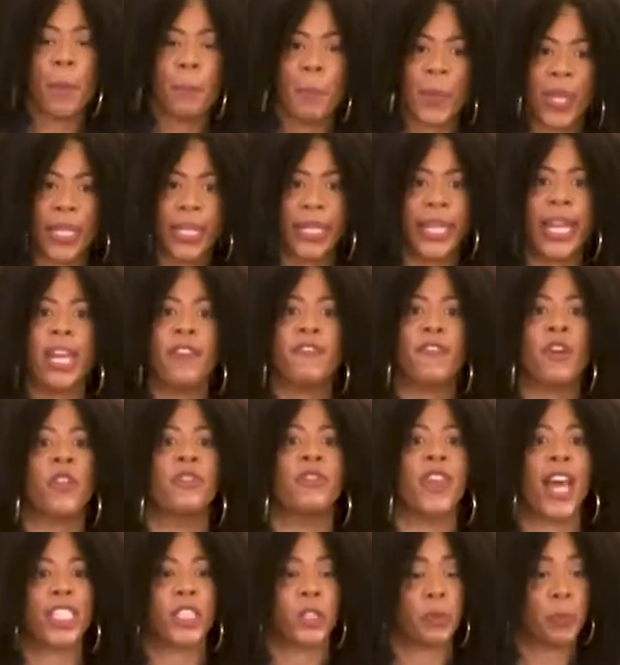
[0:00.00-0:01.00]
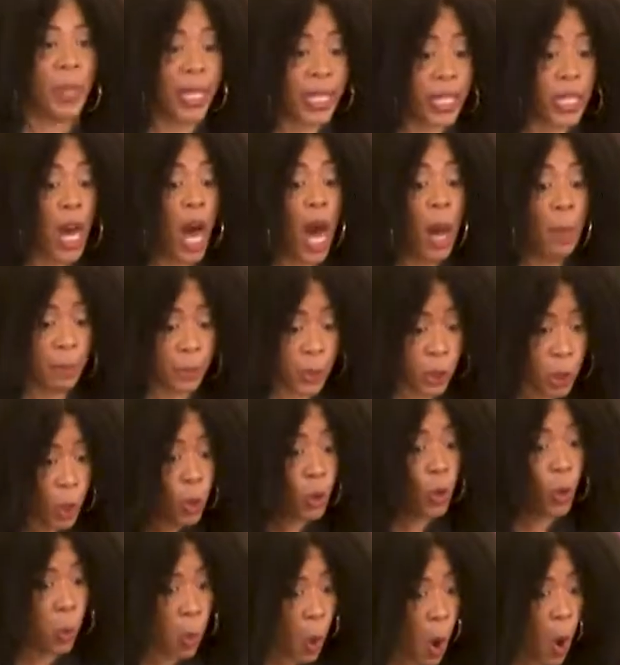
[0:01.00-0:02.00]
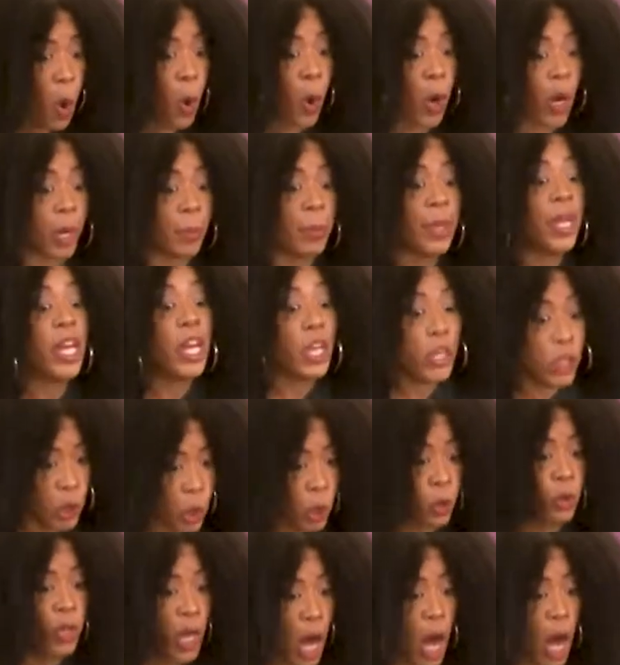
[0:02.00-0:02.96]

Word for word: a believer that's become lukewarm, you